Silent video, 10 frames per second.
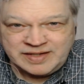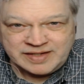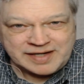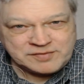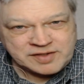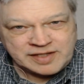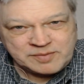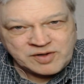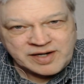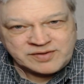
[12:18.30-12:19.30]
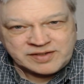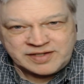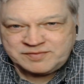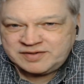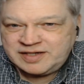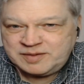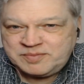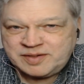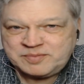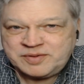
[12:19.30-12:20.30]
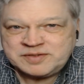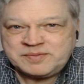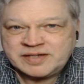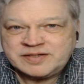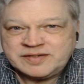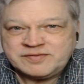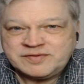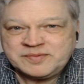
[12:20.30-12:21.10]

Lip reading: You have to keep grounded. You have to keep it in perspective.